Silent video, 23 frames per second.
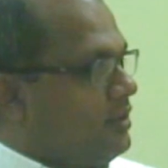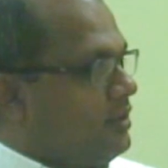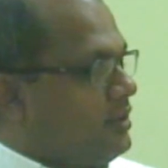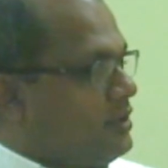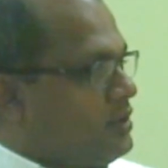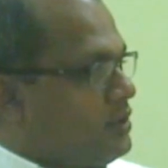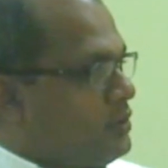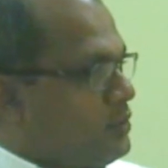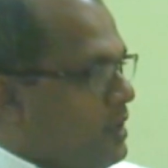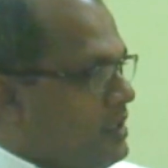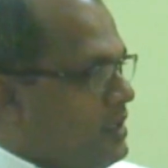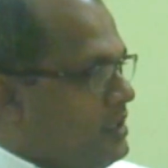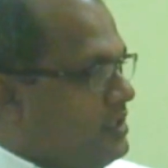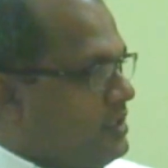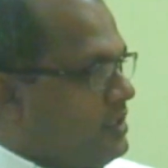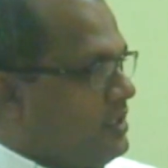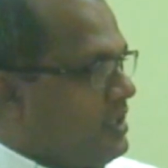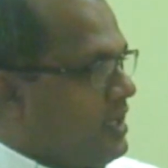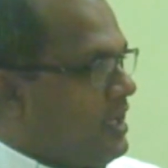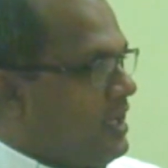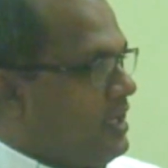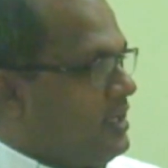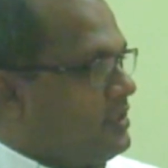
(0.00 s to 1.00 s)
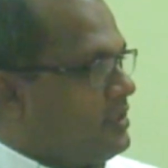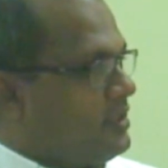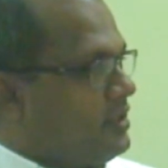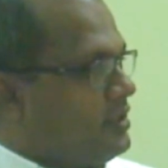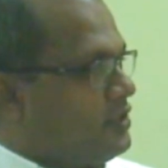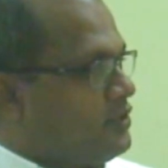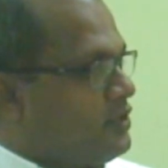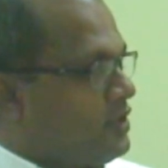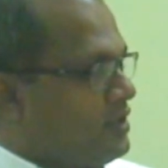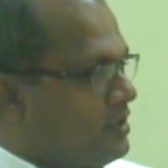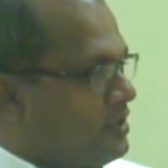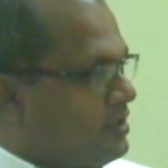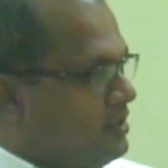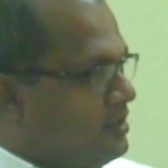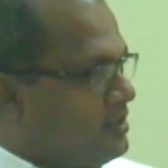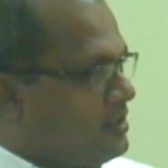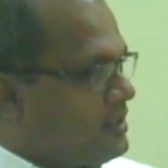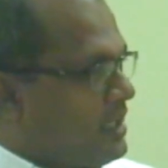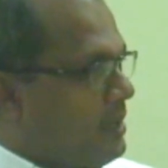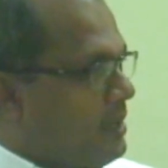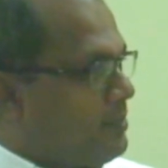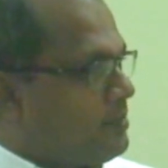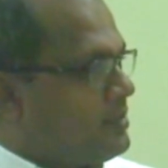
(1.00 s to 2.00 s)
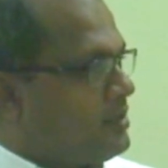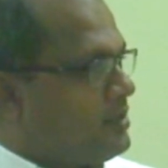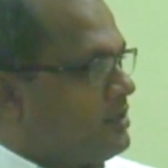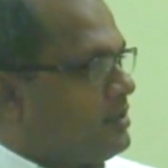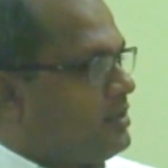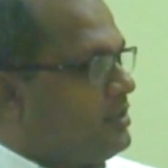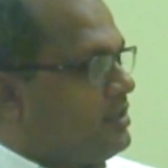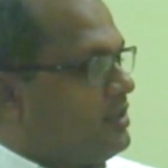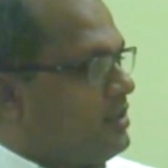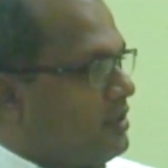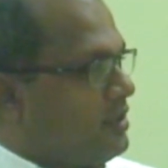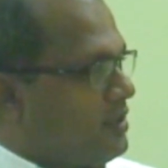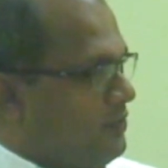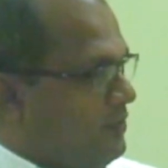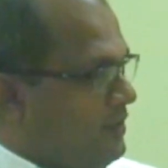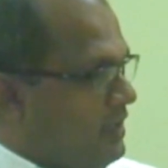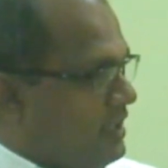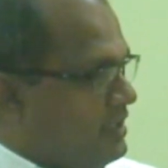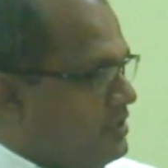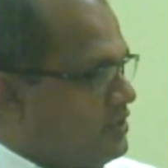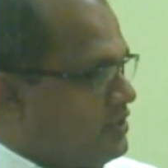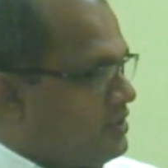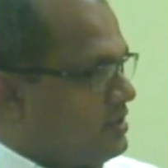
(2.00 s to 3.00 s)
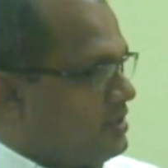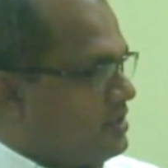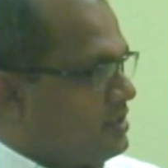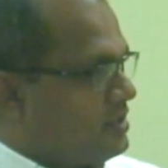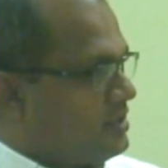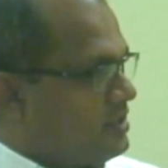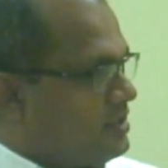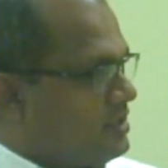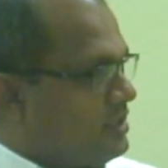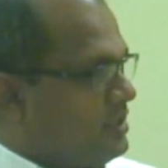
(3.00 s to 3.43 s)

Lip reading: 28 general chapter reflections